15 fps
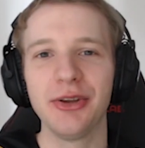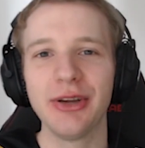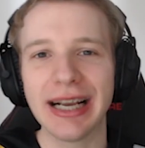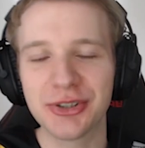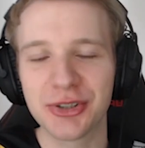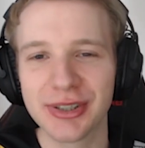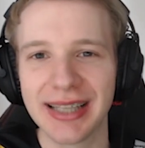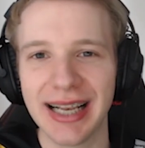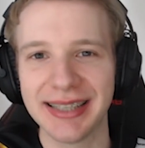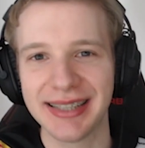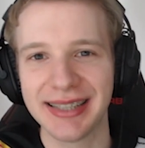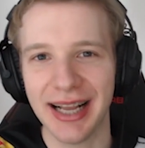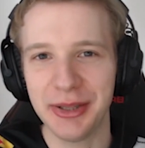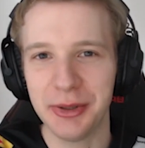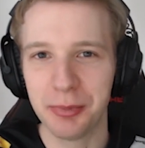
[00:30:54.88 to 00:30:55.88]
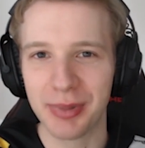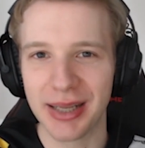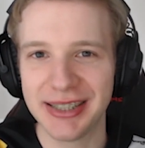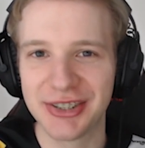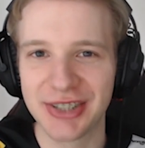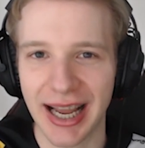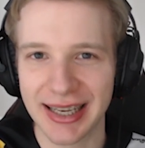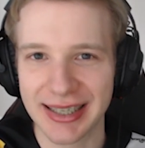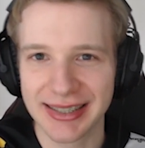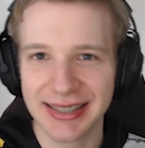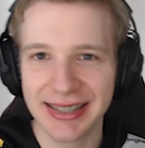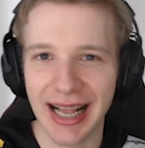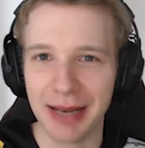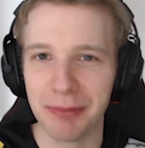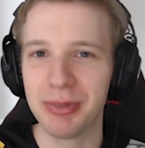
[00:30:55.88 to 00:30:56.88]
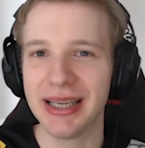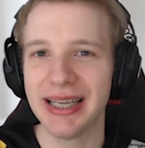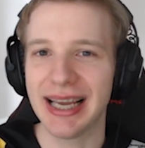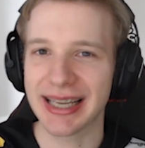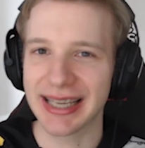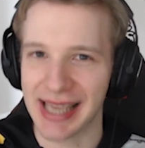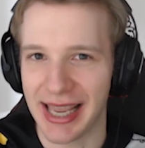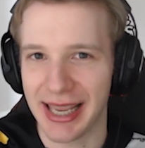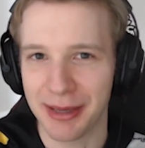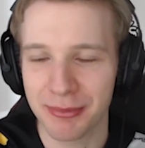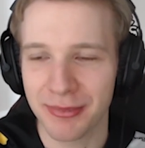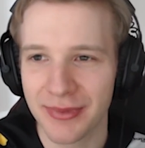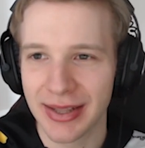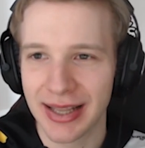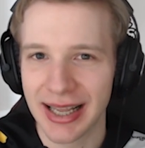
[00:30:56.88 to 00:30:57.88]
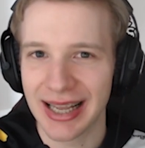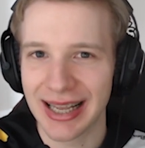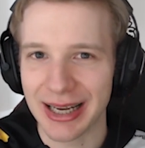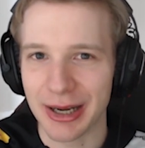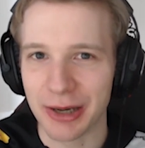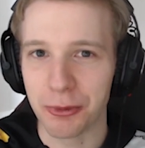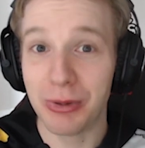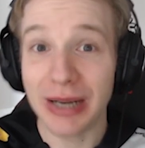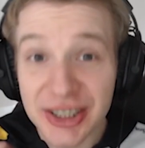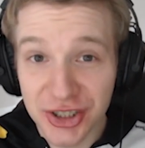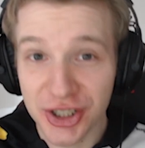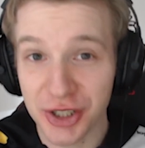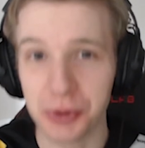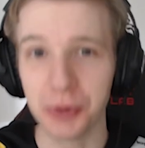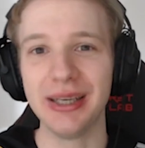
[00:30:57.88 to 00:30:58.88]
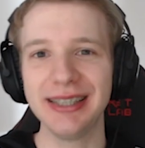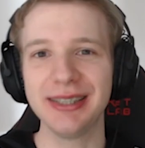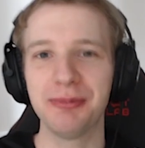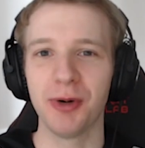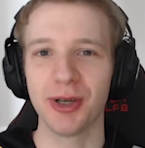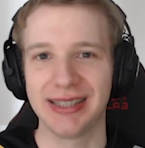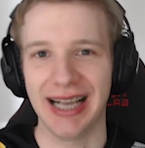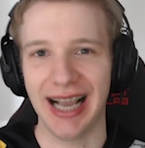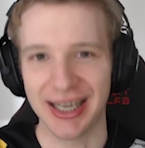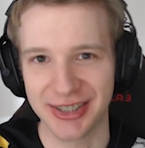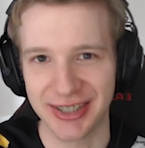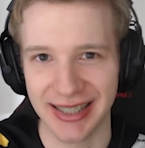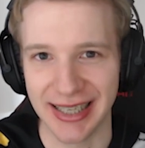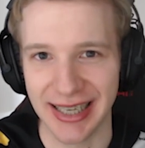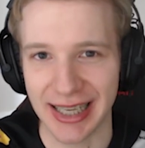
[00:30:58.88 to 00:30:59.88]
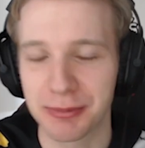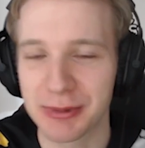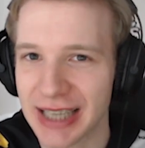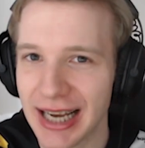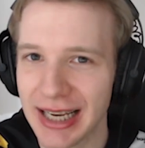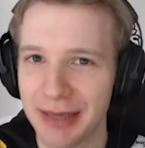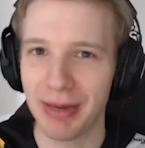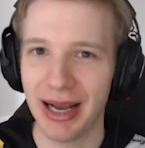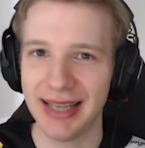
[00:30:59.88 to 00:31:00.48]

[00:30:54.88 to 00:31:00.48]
guys should like try to play jungle and be in a game with G2 Esports actually, especially okay. my